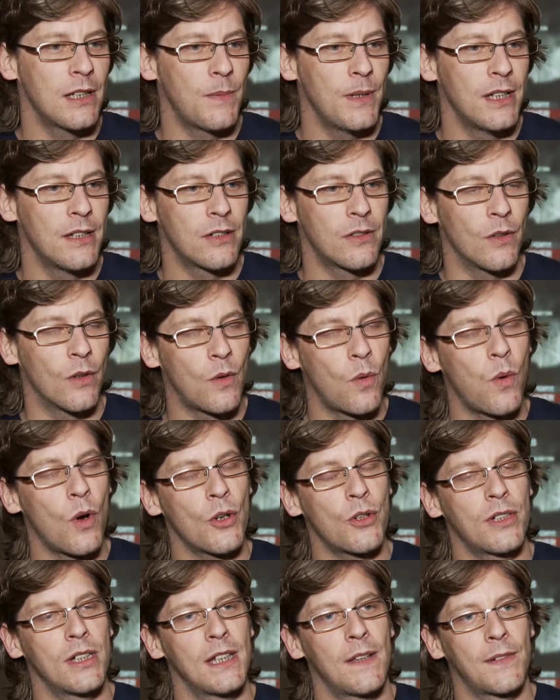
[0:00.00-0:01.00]
has been sort of
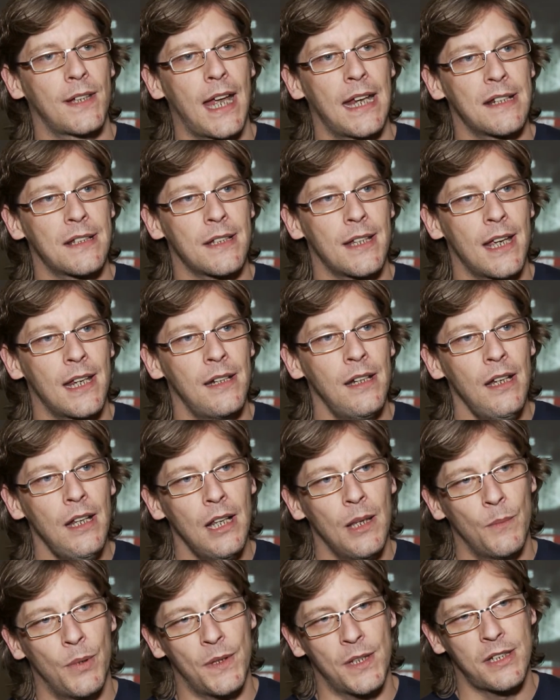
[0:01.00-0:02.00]
quashed in Afghanistan,
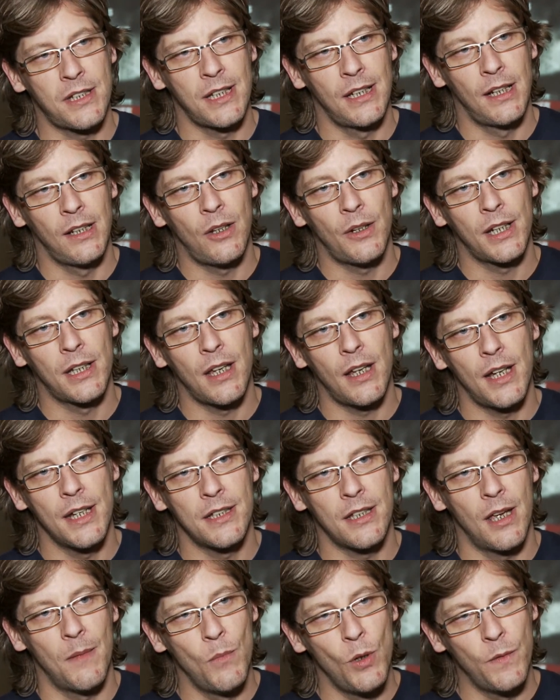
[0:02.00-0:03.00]
but there's still a lot of guys
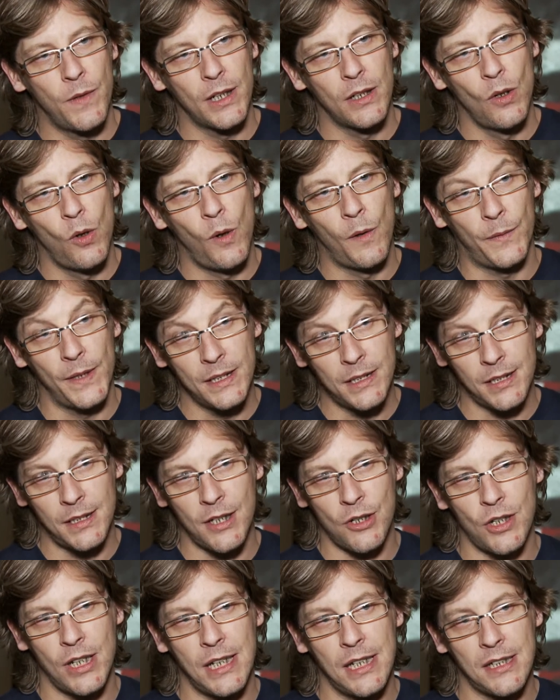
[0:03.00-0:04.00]
that are moving north into
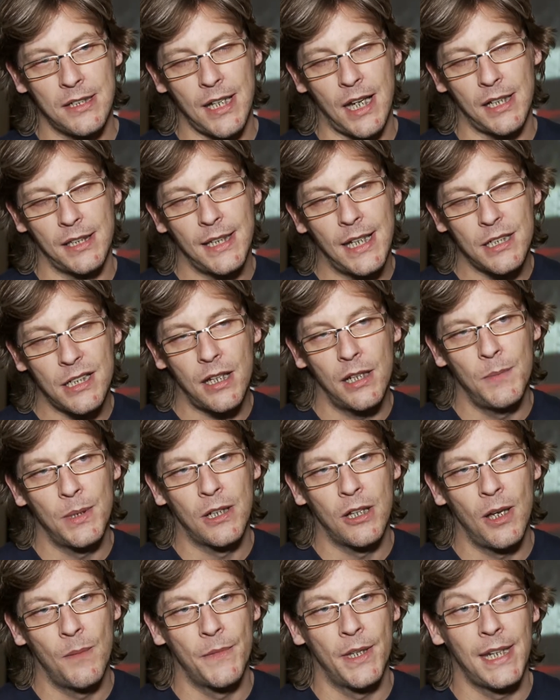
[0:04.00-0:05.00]
Tajikistan, and that's going to
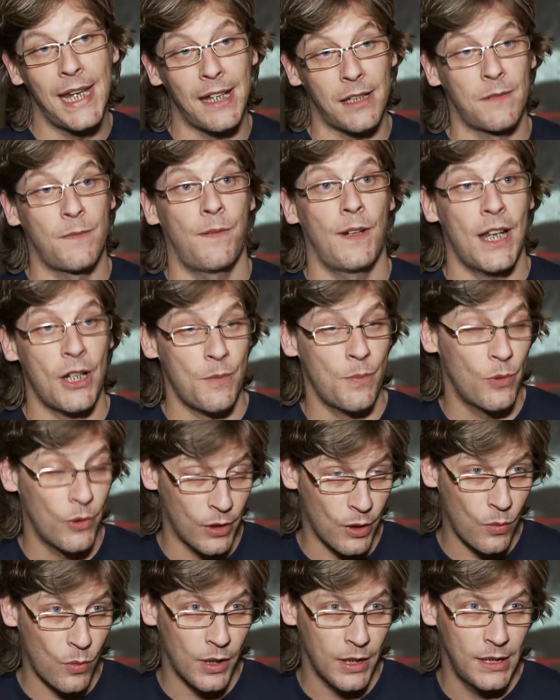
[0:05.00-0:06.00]
become the next
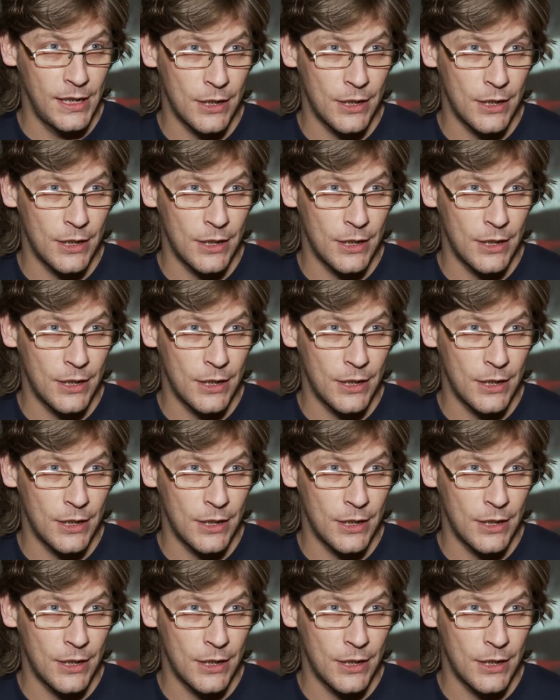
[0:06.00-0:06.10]
Flashpoint quite